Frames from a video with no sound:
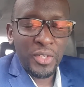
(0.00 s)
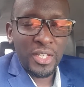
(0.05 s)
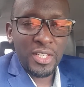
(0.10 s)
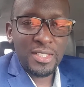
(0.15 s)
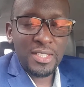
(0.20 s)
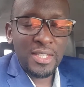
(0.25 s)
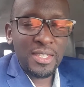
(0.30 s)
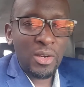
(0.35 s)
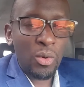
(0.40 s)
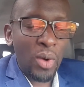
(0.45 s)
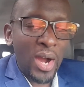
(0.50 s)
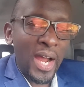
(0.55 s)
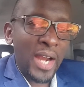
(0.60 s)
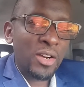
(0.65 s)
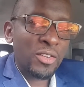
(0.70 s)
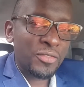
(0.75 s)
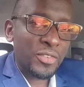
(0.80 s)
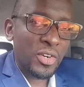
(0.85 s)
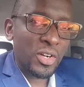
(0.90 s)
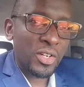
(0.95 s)
is that the
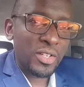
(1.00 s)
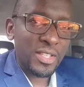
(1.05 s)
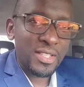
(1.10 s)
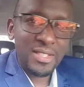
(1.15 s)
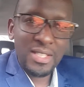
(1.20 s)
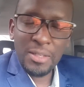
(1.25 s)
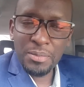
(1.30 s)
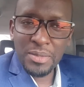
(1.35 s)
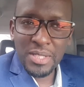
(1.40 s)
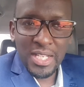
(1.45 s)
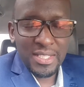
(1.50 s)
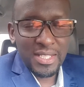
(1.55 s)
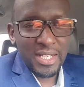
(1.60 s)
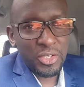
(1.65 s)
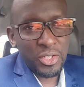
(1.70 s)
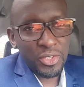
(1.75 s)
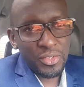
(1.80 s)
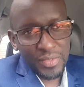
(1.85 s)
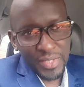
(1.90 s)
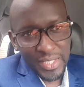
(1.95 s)
word of God, the scriptures are
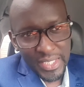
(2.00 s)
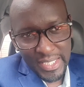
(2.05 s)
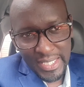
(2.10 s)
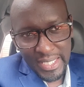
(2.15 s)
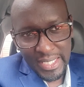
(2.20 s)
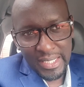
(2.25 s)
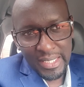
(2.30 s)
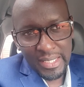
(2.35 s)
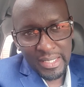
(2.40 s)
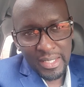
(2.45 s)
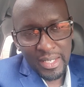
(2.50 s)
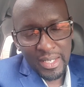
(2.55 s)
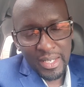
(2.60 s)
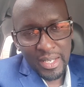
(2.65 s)
not written